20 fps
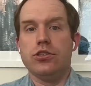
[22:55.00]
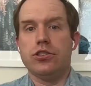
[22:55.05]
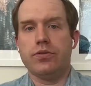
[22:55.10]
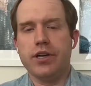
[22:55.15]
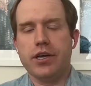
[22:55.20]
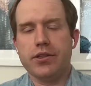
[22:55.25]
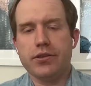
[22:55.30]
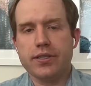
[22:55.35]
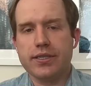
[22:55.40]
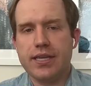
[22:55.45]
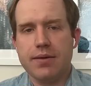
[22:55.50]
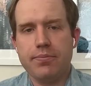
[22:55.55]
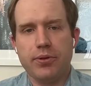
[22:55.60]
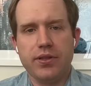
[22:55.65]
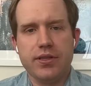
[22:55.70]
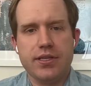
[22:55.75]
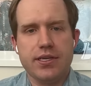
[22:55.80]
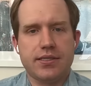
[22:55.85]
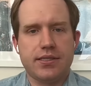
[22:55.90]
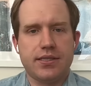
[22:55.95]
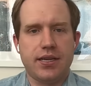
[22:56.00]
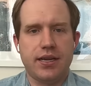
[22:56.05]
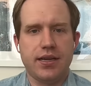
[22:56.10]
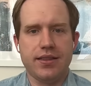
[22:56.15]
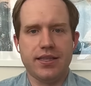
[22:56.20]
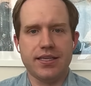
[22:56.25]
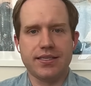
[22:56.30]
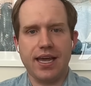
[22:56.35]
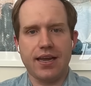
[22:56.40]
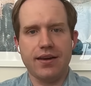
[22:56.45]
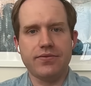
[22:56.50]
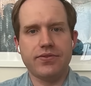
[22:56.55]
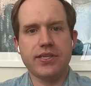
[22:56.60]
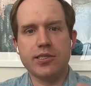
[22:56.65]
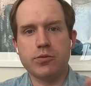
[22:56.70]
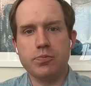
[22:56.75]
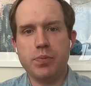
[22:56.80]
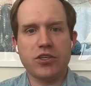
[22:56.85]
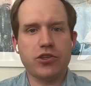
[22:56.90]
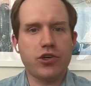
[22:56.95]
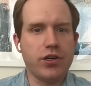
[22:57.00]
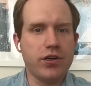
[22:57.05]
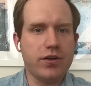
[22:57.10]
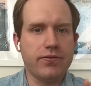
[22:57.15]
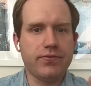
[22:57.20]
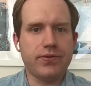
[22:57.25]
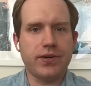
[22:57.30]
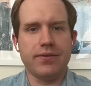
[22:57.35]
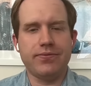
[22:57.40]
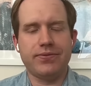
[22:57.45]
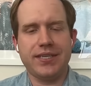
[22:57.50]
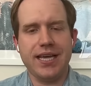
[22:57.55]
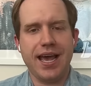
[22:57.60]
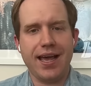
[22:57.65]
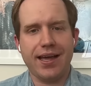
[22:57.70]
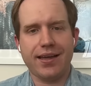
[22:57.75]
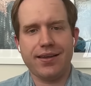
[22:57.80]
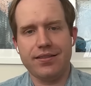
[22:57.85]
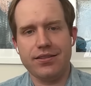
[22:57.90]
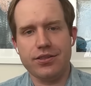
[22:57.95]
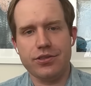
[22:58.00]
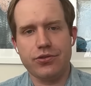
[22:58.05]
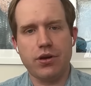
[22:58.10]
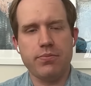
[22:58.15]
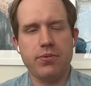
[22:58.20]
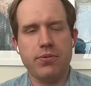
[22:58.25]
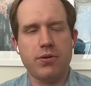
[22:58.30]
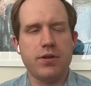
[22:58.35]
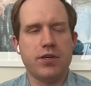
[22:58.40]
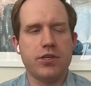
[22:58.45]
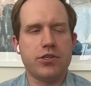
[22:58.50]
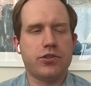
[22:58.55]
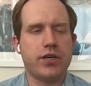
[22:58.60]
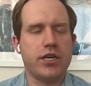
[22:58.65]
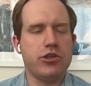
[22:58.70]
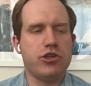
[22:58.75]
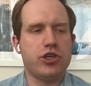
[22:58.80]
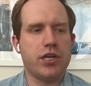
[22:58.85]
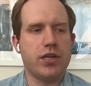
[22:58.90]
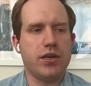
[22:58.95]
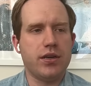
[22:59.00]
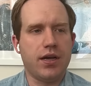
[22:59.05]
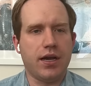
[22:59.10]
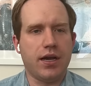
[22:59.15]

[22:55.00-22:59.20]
So another example of this kind of suspicion of tech in the Trump administration,